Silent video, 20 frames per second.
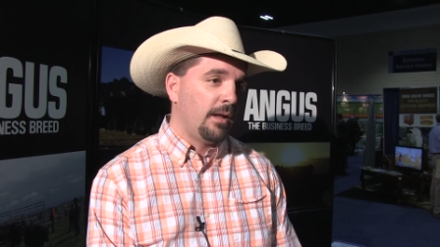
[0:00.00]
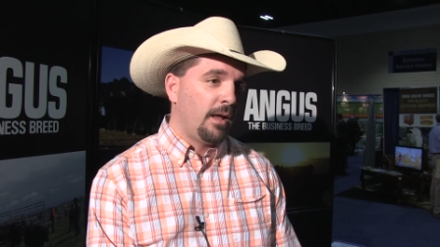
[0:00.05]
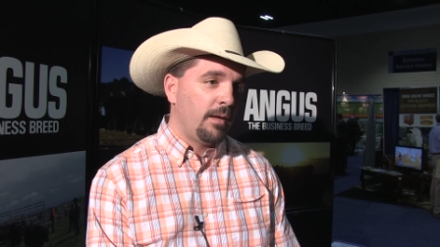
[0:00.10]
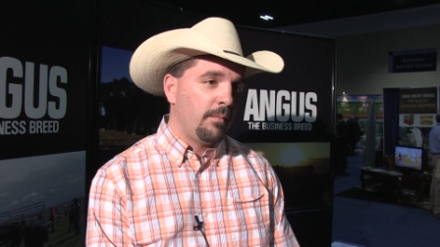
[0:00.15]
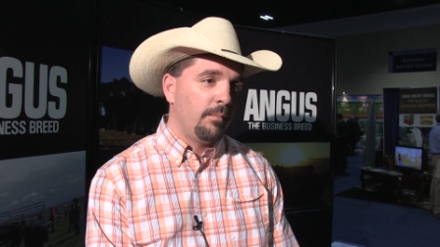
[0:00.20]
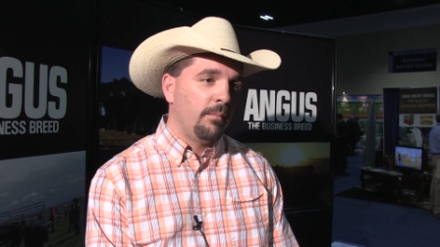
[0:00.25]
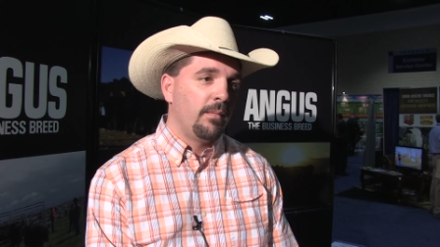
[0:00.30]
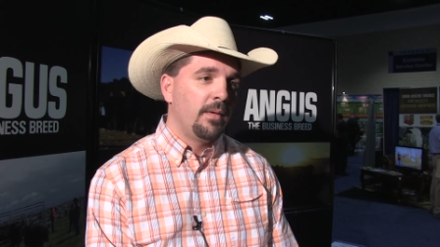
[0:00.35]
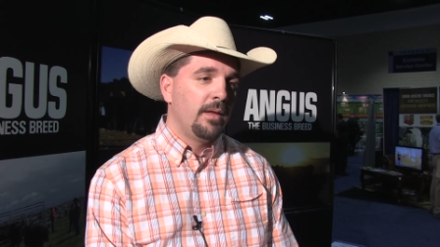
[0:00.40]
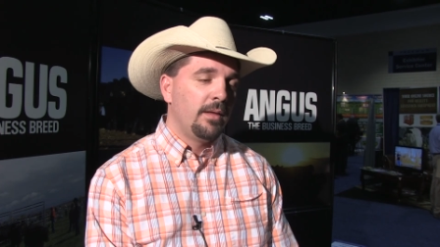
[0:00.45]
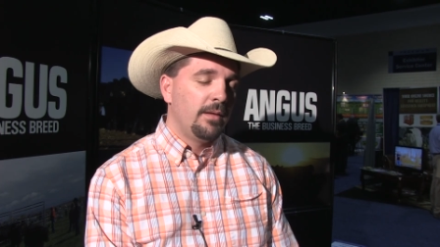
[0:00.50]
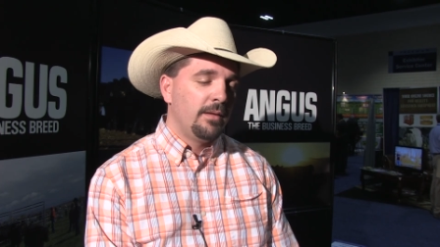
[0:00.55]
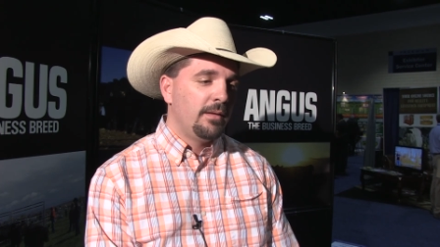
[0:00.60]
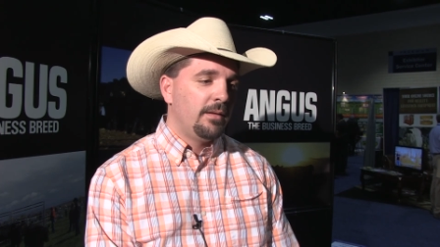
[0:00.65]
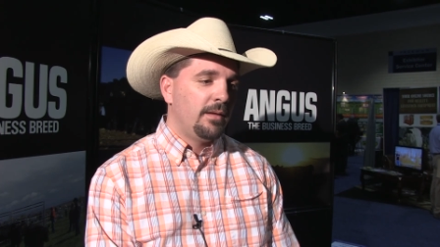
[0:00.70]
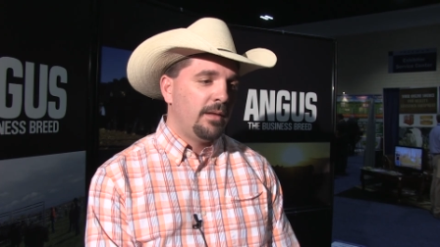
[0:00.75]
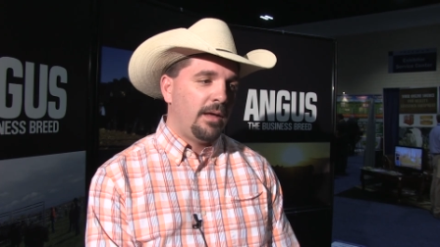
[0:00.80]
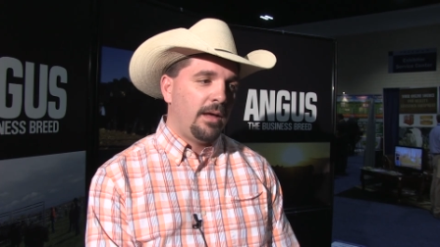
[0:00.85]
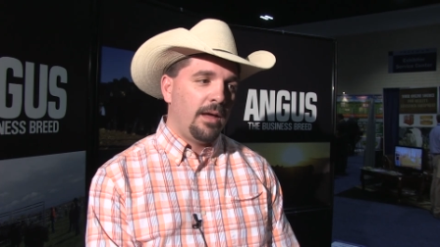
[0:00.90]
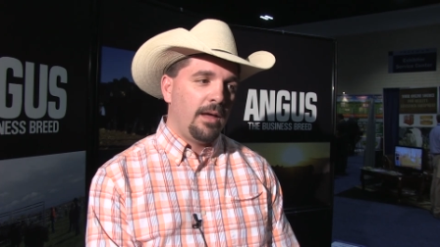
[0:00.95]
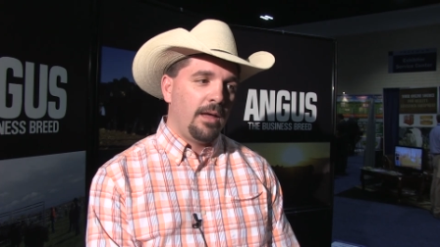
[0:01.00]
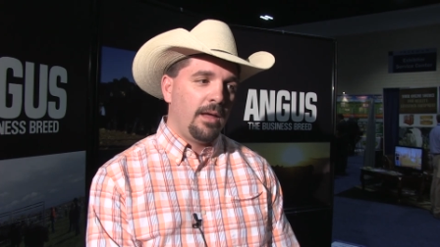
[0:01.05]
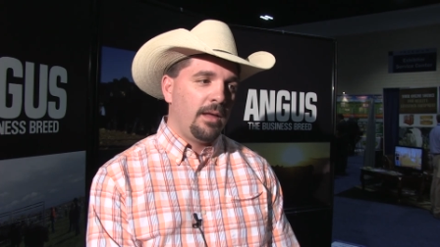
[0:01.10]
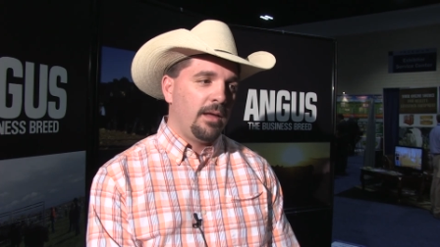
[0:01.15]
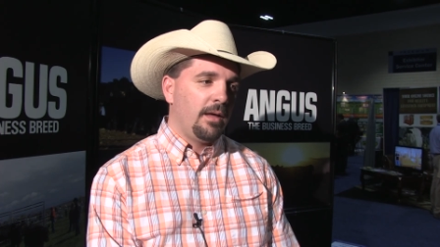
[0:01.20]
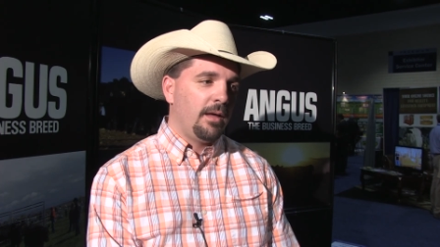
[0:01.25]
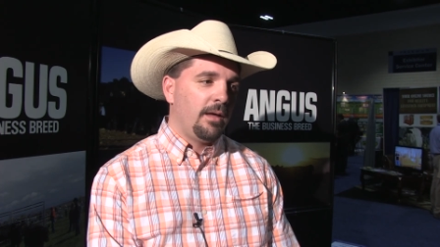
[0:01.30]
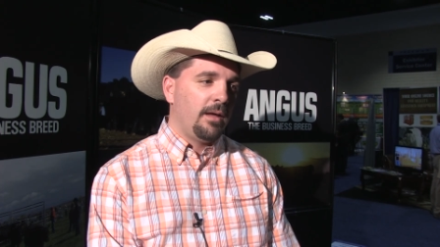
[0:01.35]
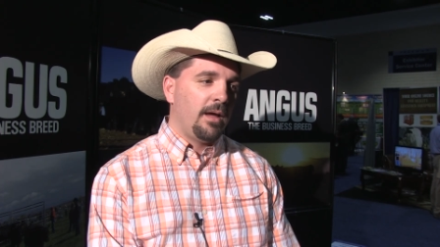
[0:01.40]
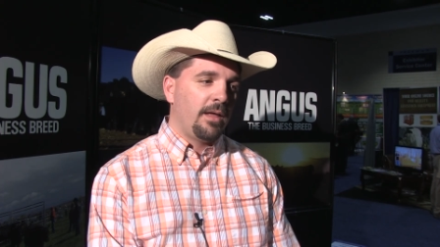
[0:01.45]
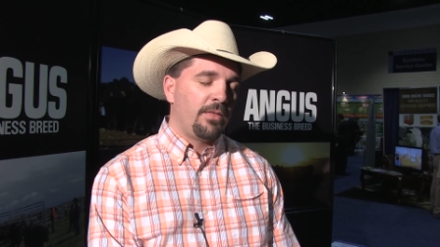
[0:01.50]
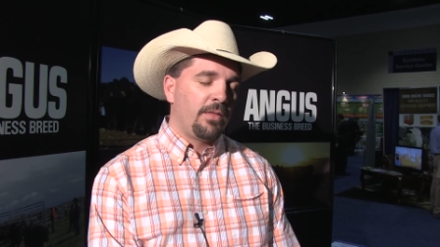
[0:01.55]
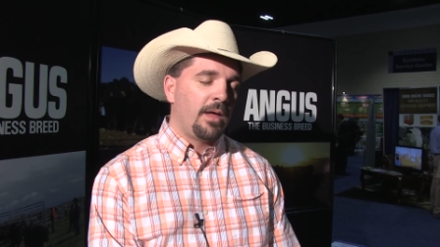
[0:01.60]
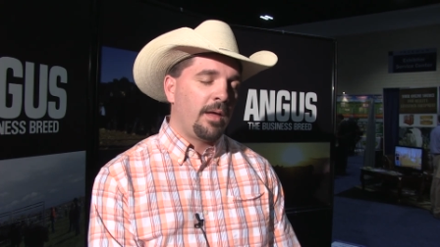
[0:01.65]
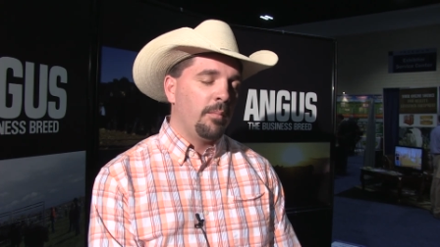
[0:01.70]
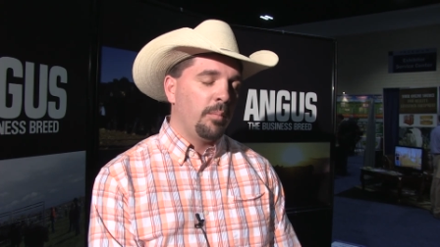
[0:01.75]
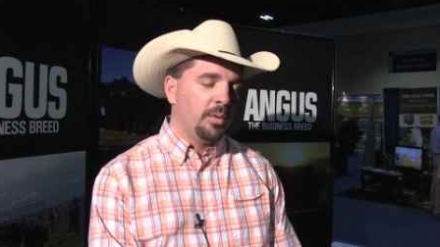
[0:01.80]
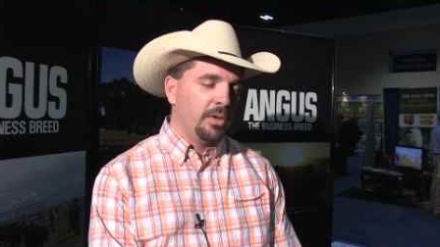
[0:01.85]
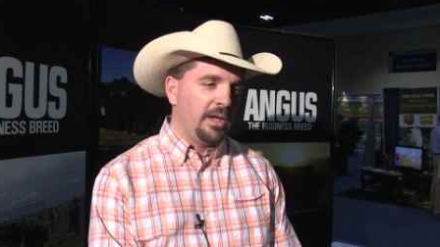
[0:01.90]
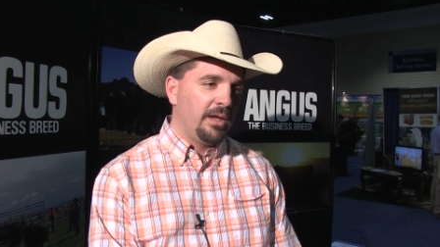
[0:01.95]
I'm, I, uh, I,
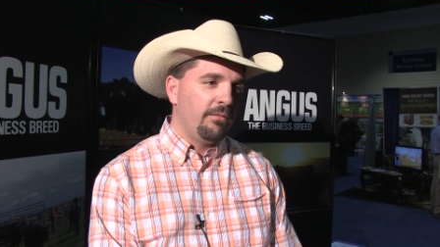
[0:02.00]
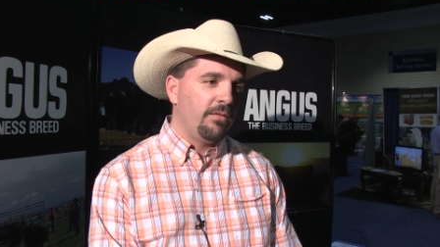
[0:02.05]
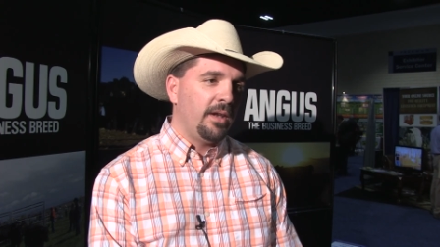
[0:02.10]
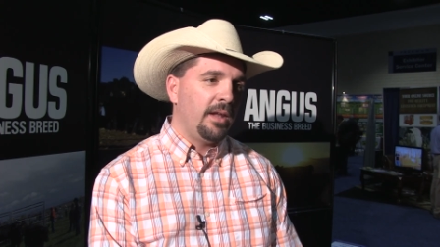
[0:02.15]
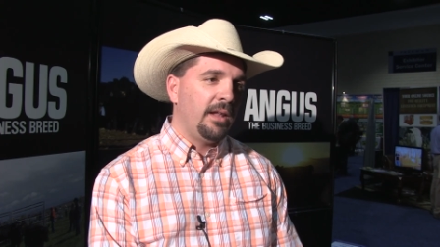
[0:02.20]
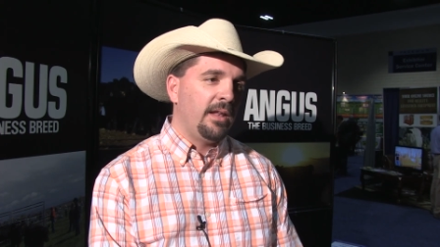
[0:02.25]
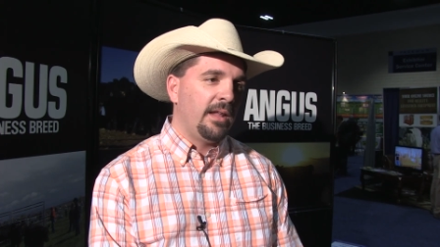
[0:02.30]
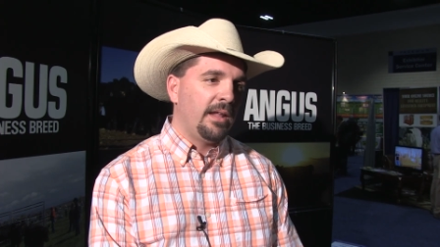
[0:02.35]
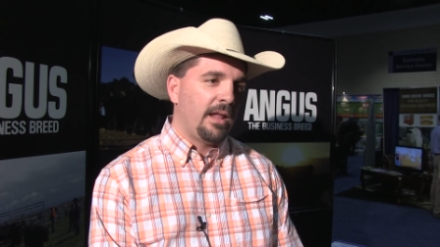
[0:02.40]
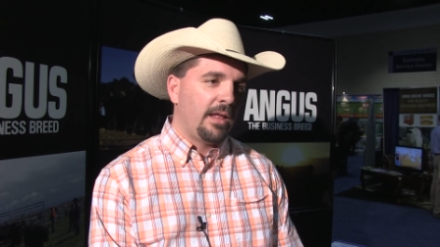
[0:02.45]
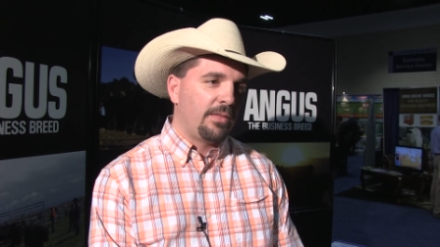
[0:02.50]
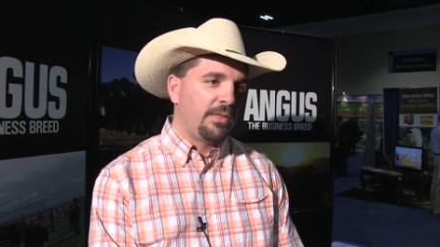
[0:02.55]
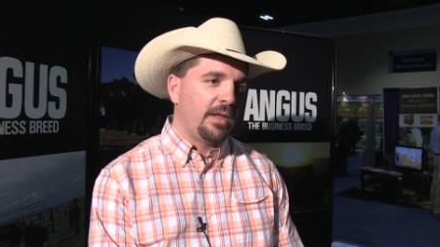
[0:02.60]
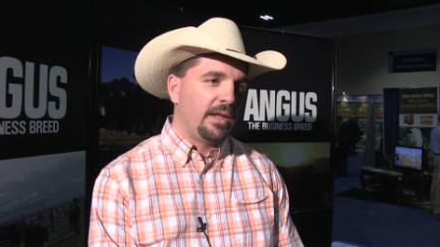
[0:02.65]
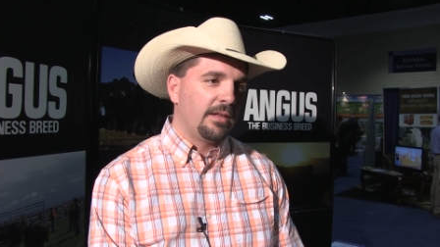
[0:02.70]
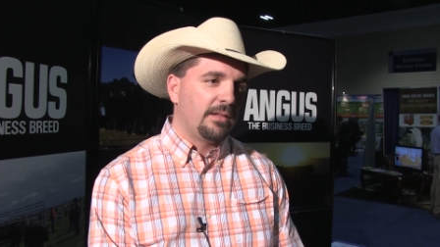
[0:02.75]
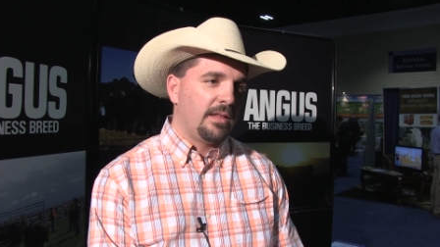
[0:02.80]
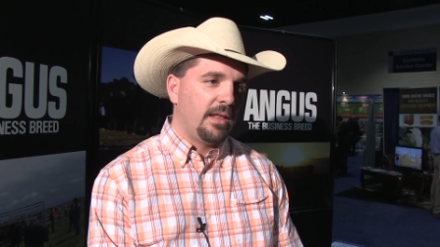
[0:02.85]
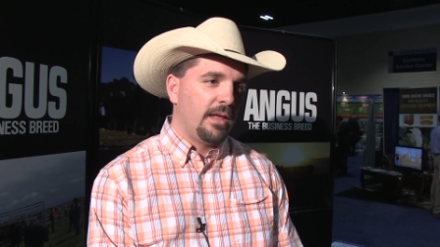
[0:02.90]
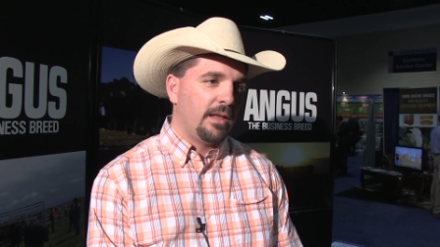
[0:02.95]
I, believe in it, and I think